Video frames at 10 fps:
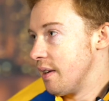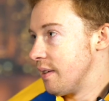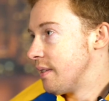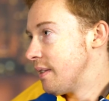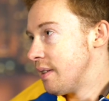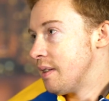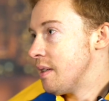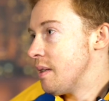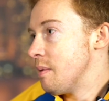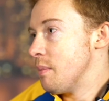of
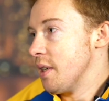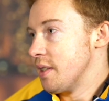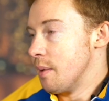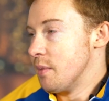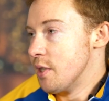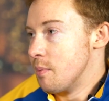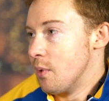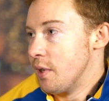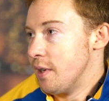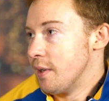picked up the
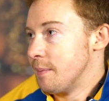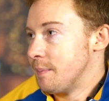sport here.